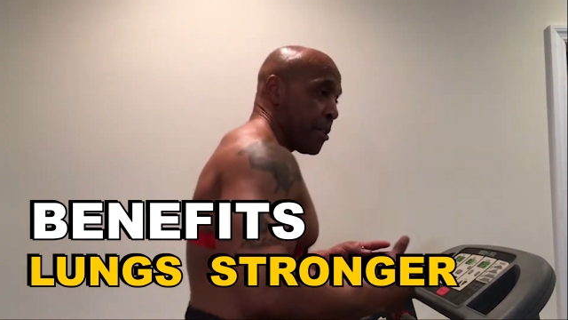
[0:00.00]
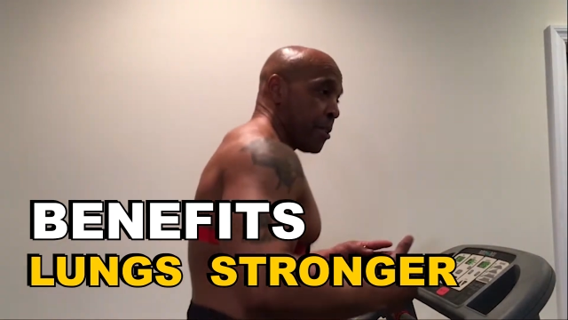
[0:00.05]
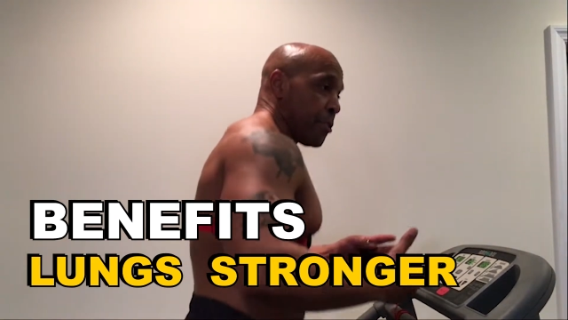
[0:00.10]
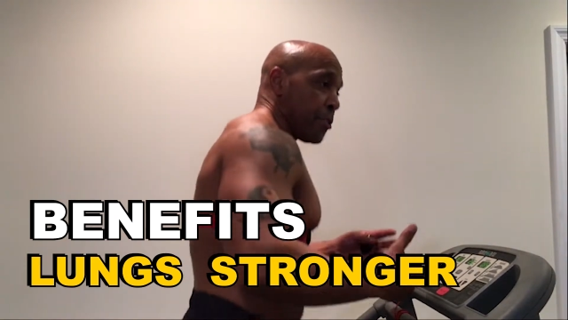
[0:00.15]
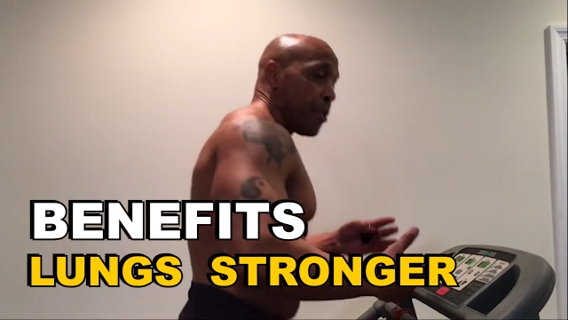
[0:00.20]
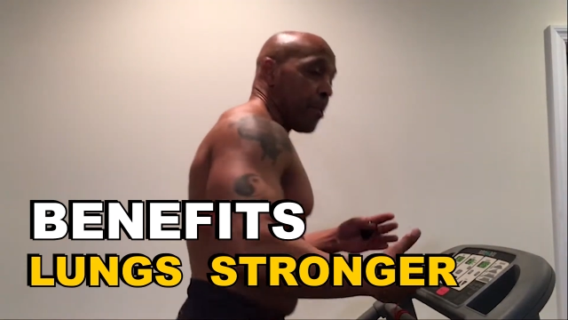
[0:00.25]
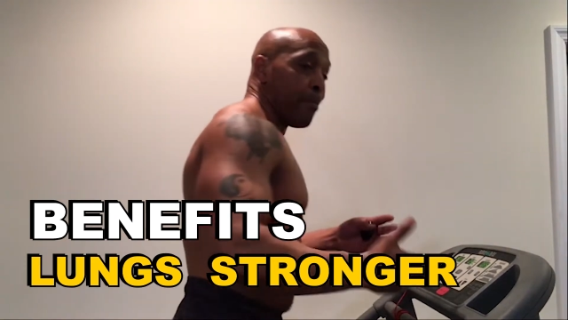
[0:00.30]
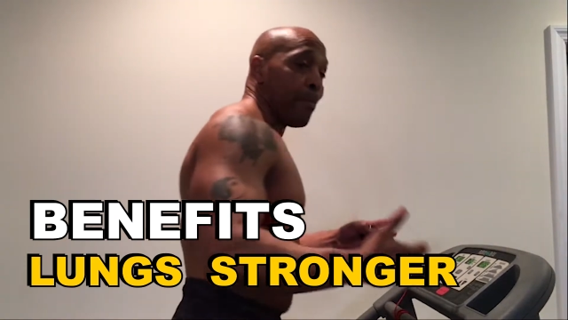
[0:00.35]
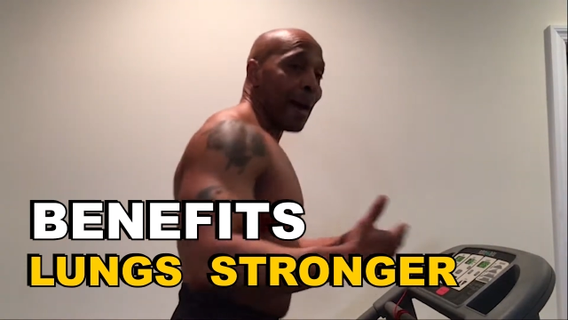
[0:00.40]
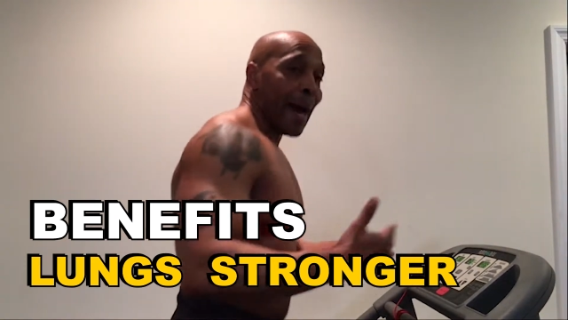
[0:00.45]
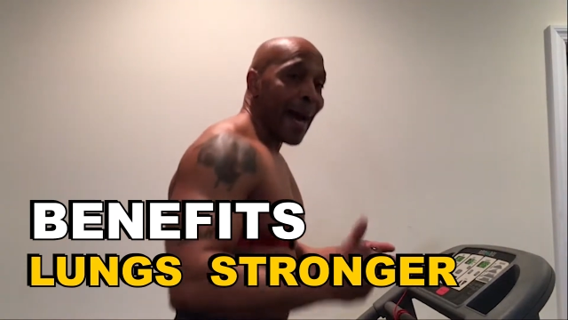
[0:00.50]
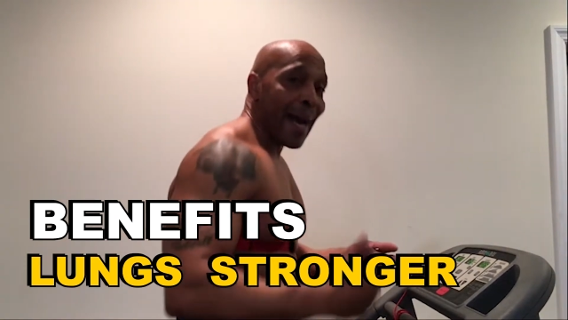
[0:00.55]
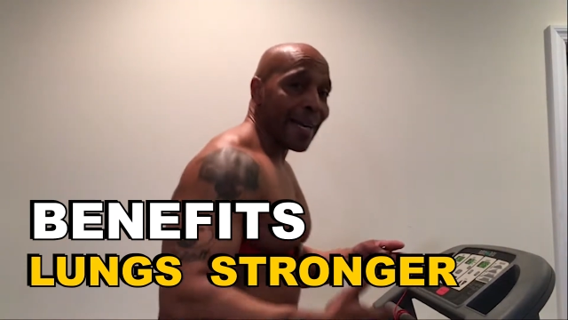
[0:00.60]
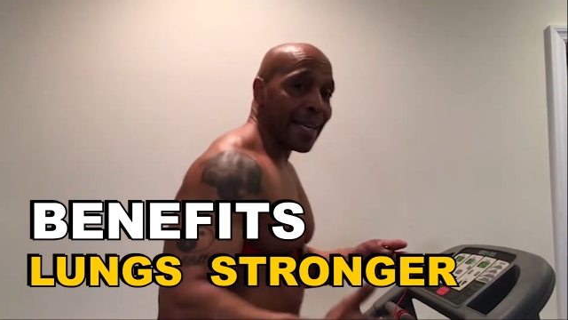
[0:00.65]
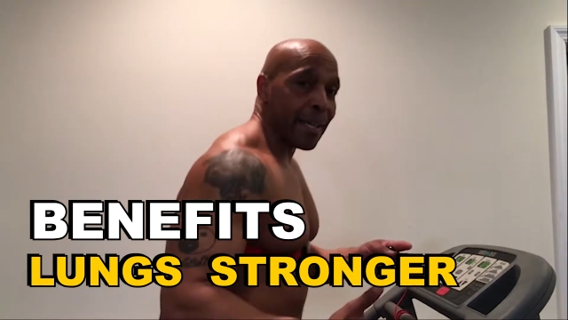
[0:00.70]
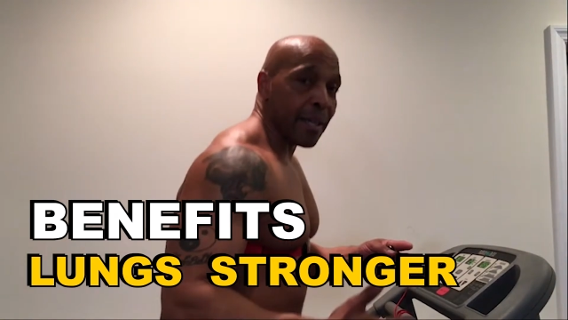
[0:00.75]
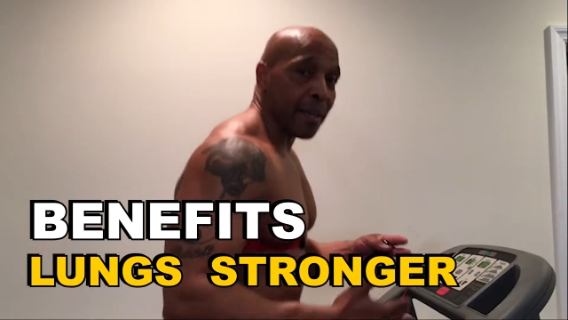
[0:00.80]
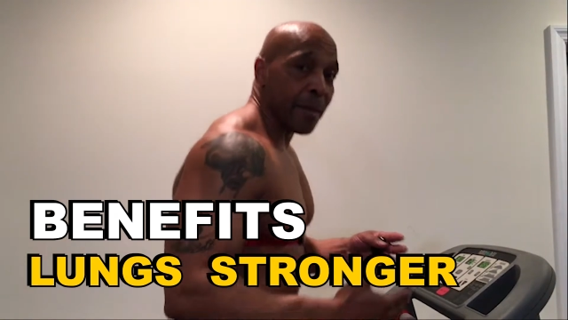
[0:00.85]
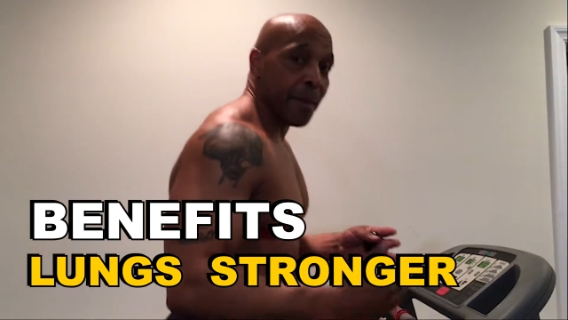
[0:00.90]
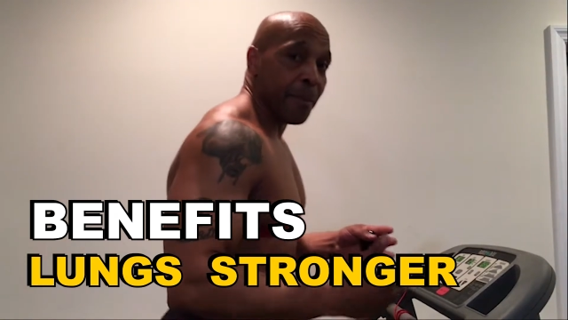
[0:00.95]
Your
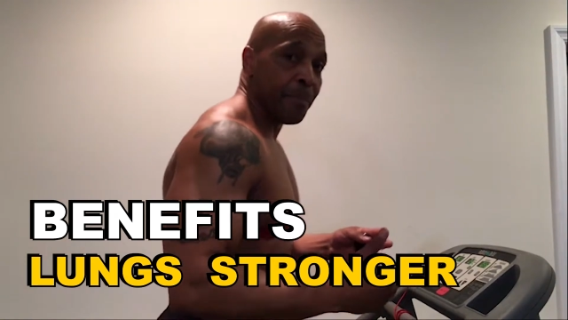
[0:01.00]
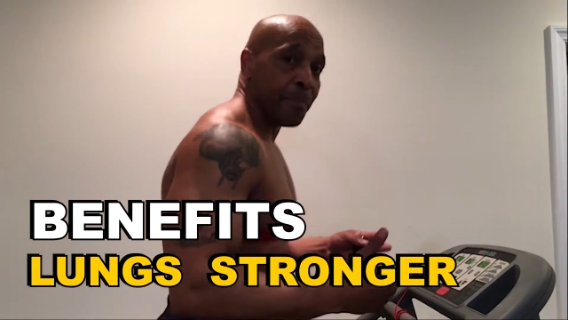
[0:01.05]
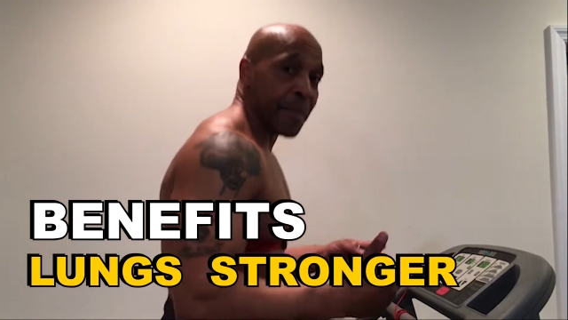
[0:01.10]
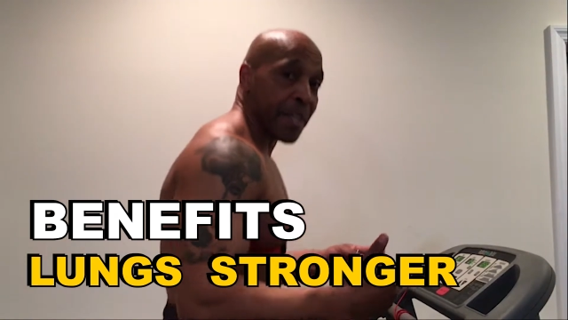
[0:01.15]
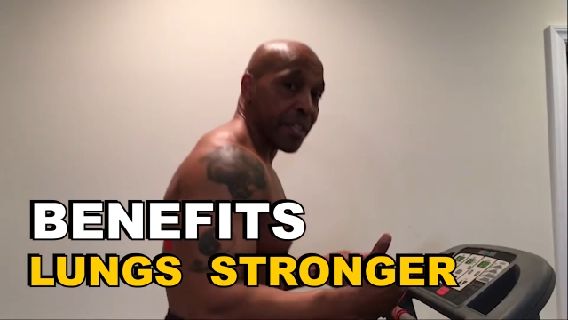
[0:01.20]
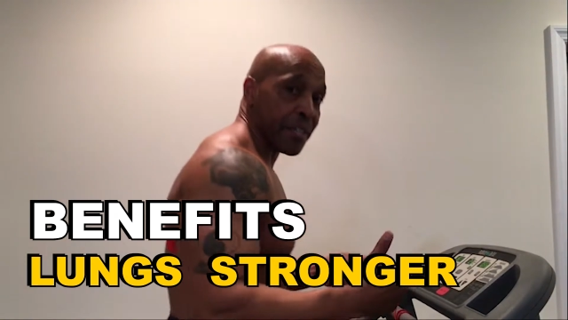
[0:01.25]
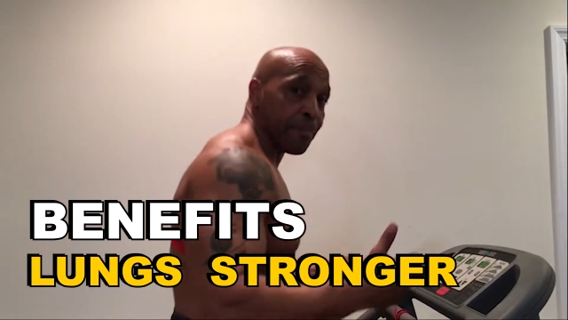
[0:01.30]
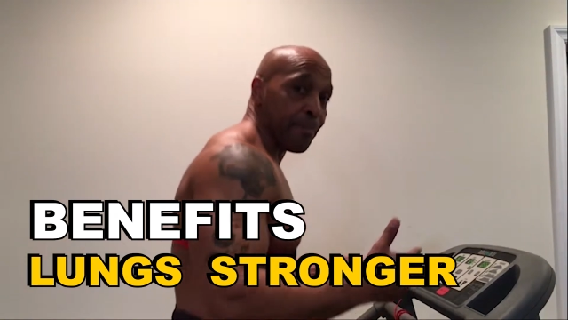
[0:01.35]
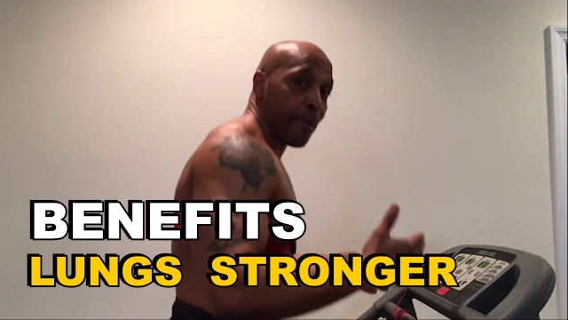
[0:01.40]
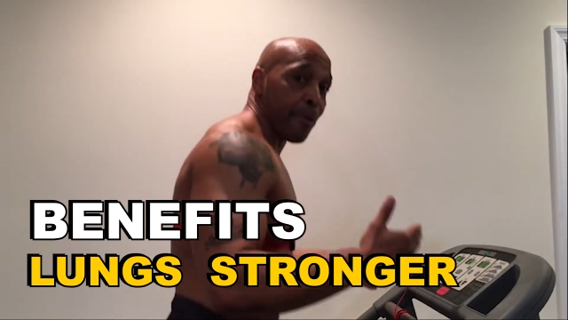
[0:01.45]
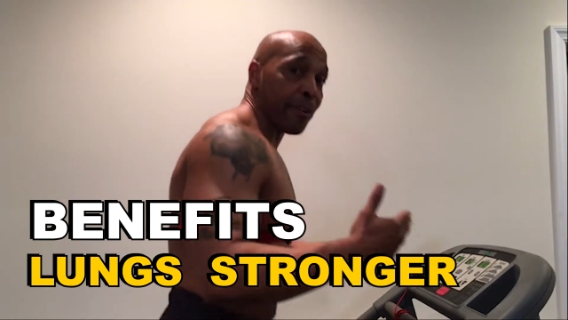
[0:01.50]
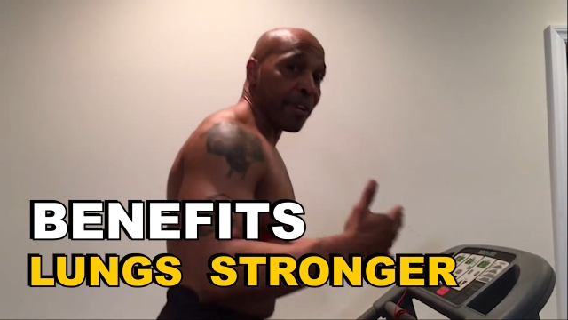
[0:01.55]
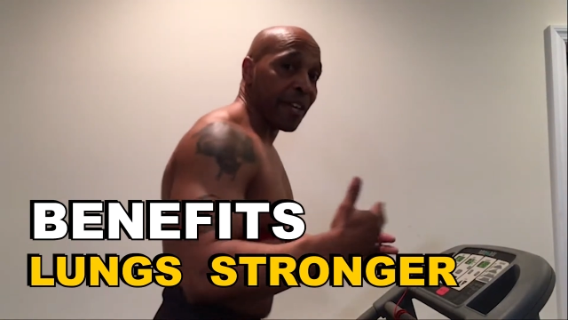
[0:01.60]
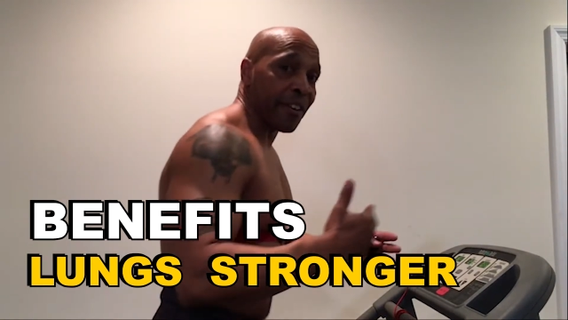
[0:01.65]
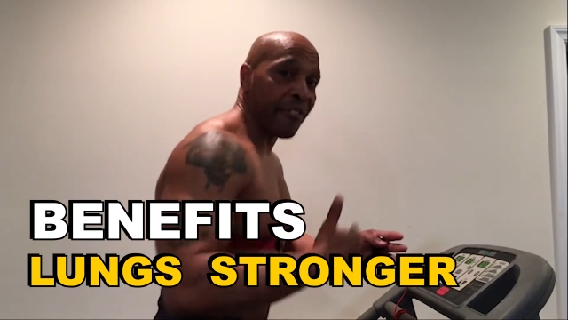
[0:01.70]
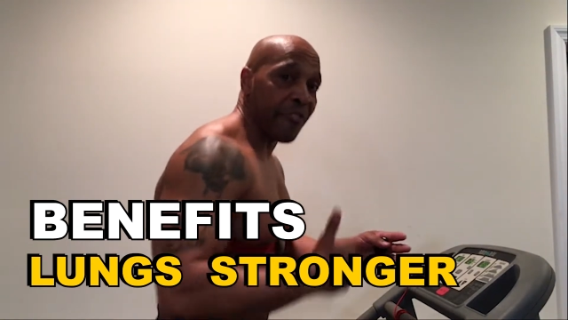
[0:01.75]
body is burning